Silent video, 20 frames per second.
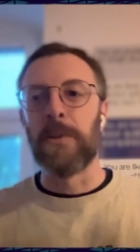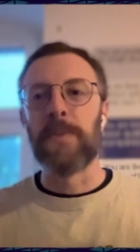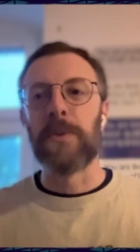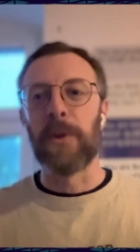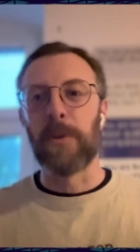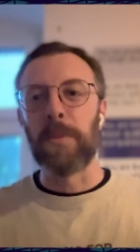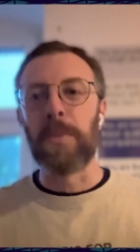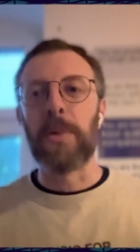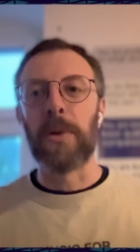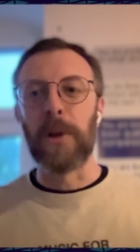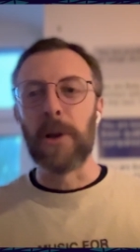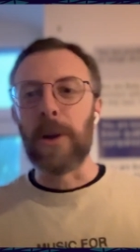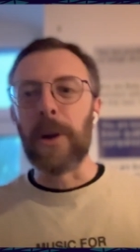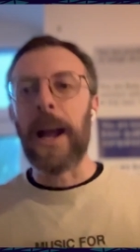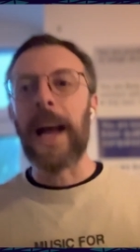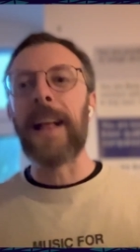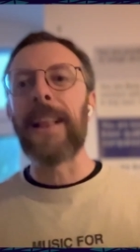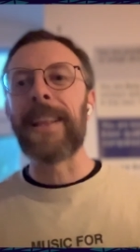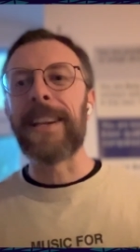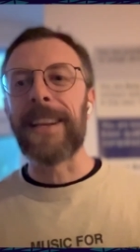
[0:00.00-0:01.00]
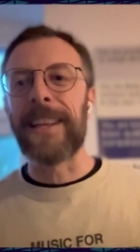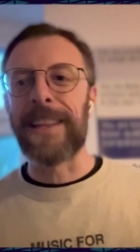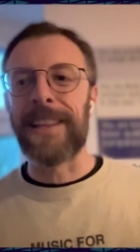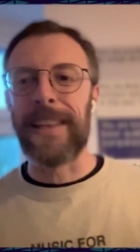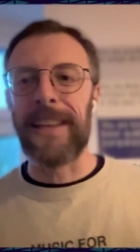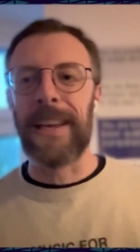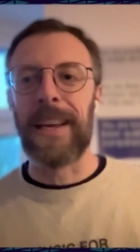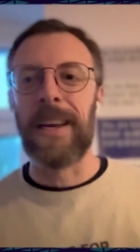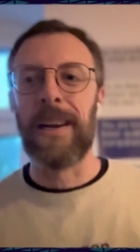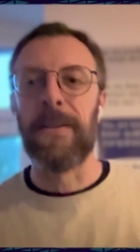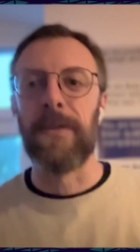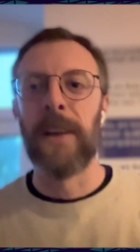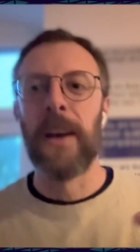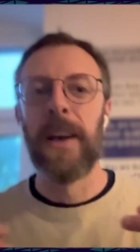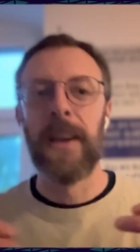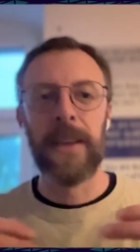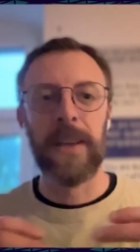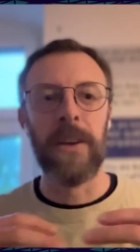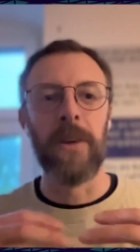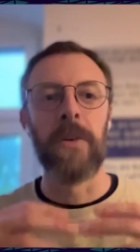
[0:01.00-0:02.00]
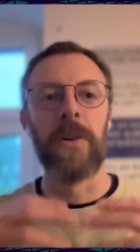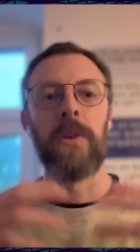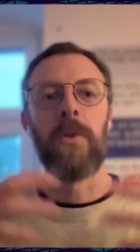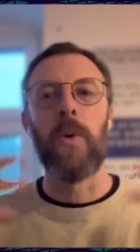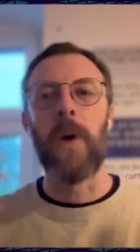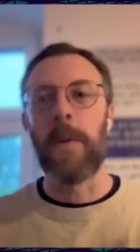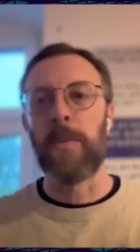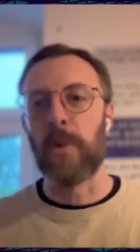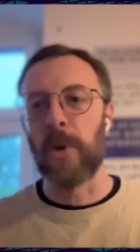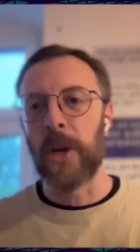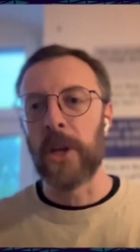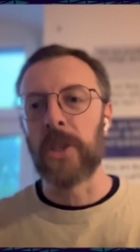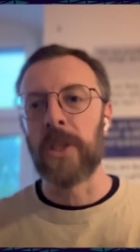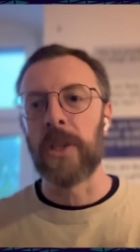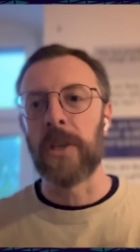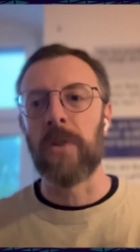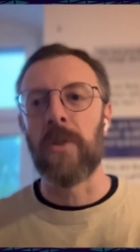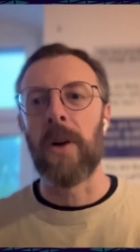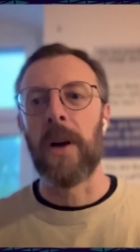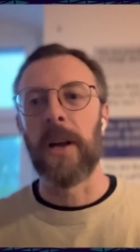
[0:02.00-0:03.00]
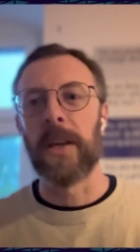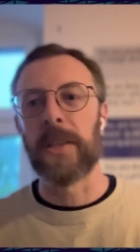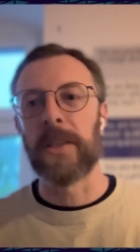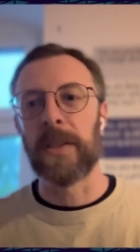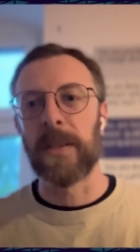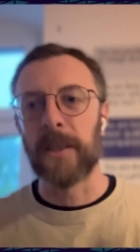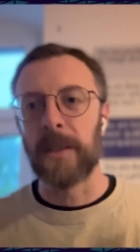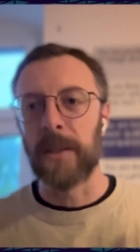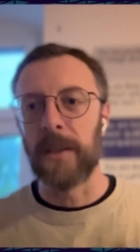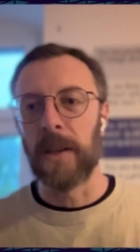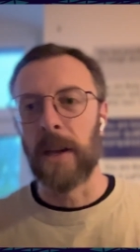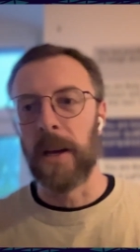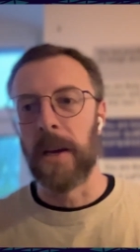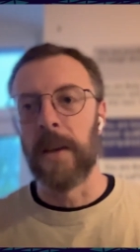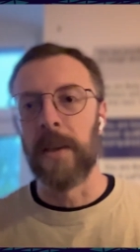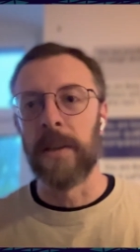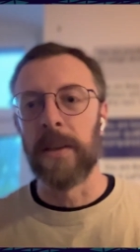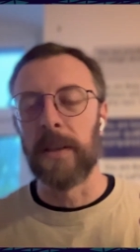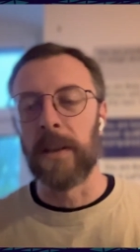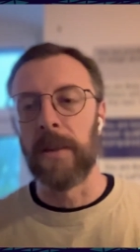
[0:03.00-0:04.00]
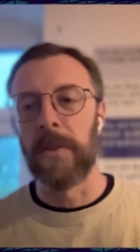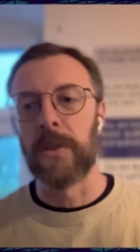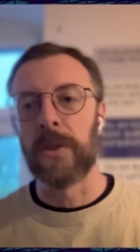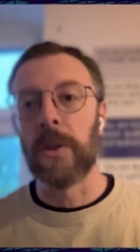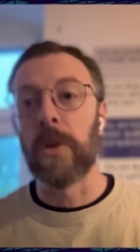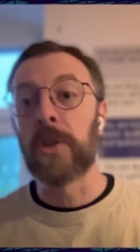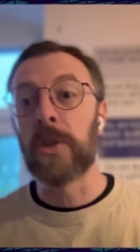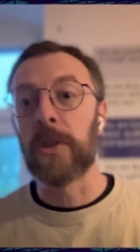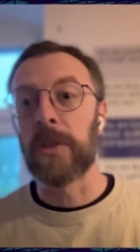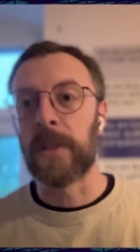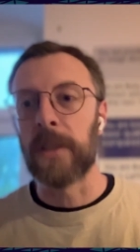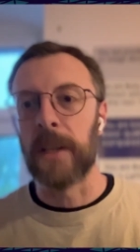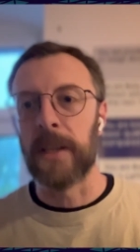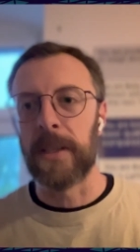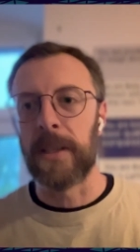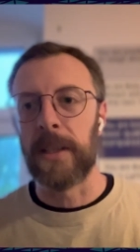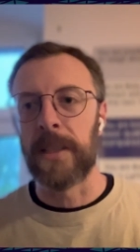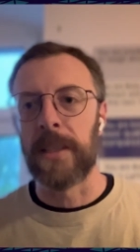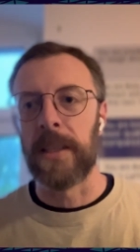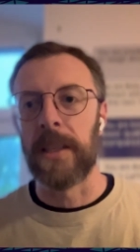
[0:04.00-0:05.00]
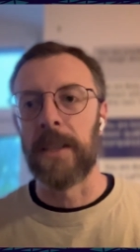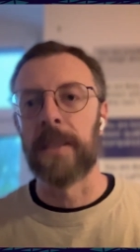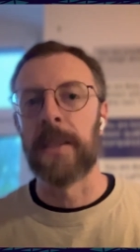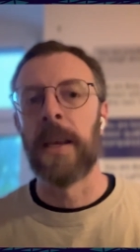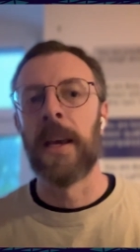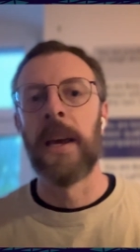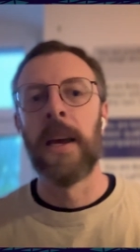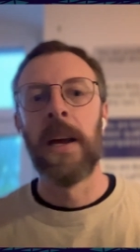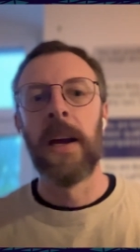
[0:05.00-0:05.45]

sort of plurality thing of, you know, cooperation across, you know, social distance.